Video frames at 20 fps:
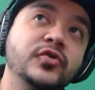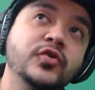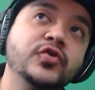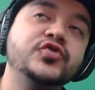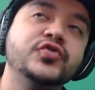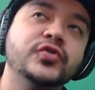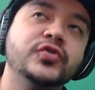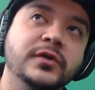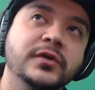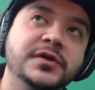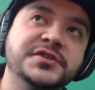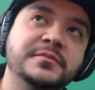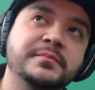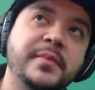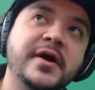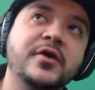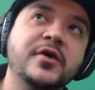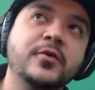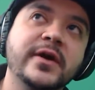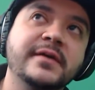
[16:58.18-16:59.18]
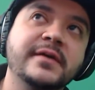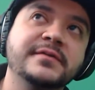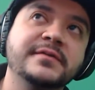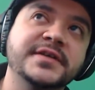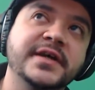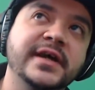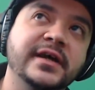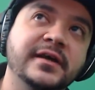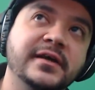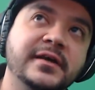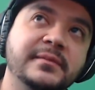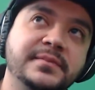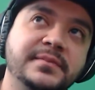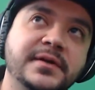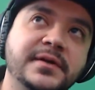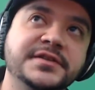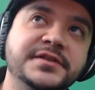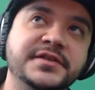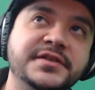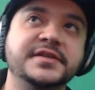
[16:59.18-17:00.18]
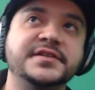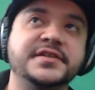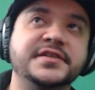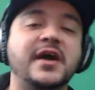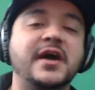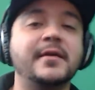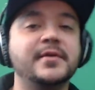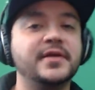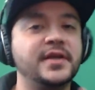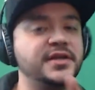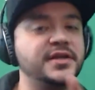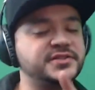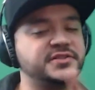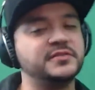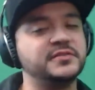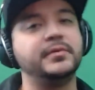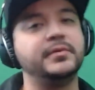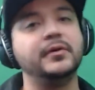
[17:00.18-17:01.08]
neutral is a better way of saying it, because it's a combination of